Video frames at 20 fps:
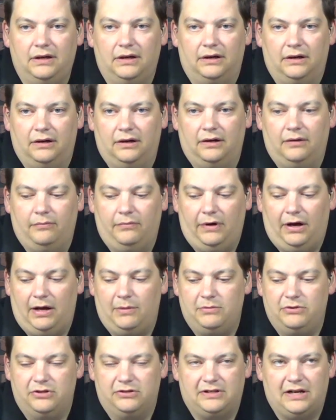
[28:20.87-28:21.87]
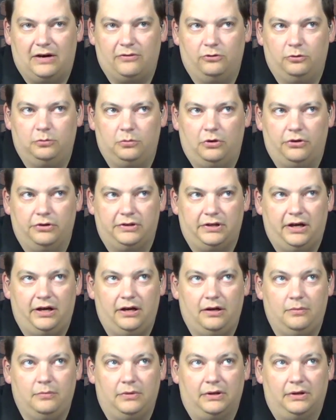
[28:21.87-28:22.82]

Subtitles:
I'm in the chat room all the time.